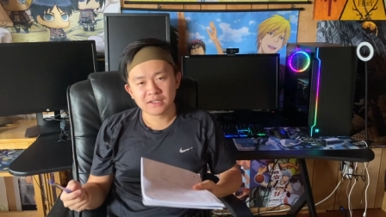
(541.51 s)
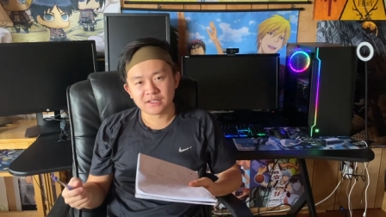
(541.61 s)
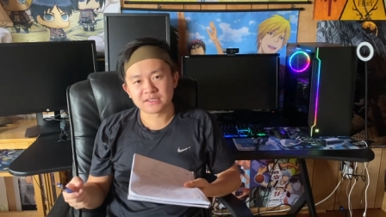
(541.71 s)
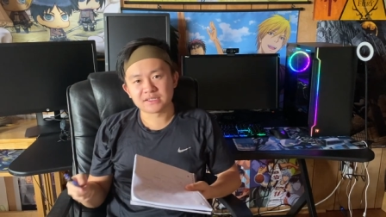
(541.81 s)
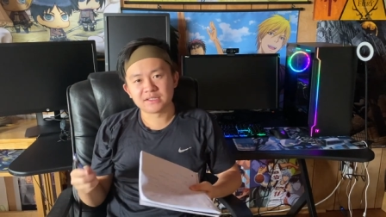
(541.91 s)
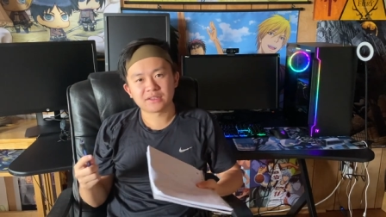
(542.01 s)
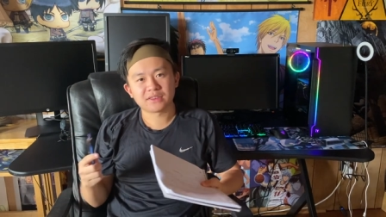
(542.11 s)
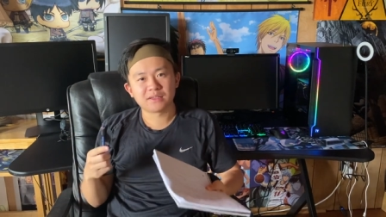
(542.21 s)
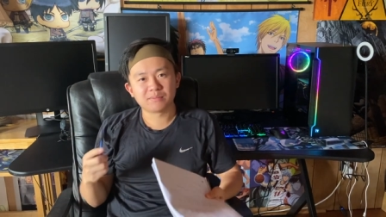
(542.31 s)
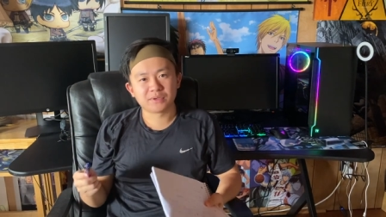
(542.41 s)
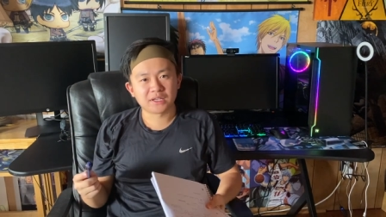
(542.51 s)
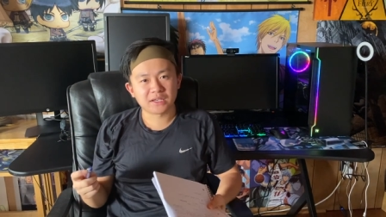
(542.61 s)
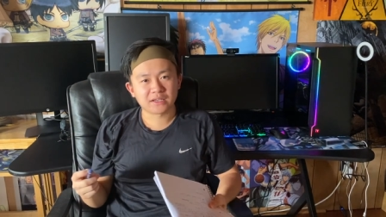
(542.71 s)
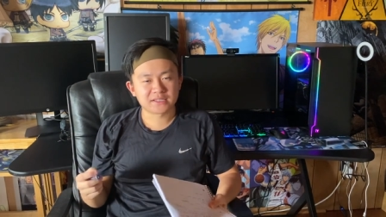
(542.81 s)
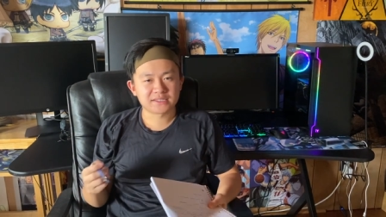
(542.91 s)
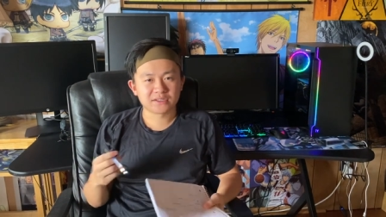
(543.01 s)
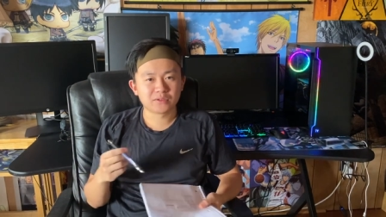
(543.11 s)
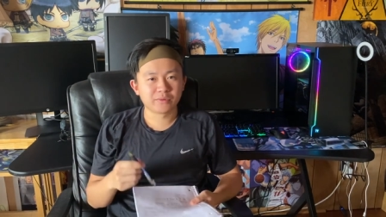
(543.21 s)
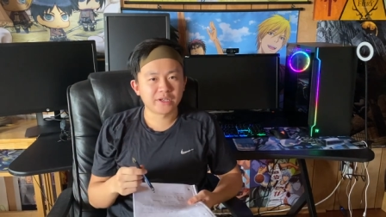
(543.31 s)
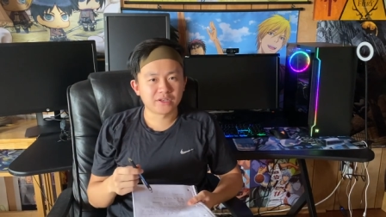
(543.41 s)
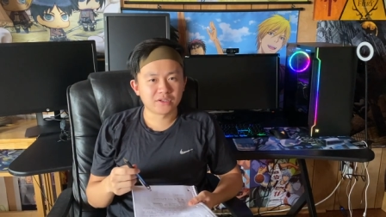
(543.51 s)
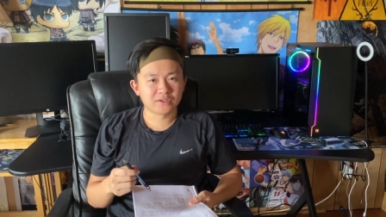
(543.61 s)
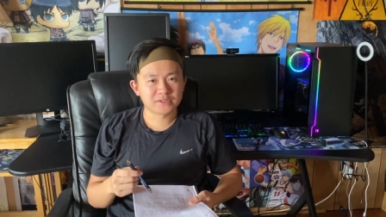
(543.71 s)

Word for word: It's nothing big, it's still brand new,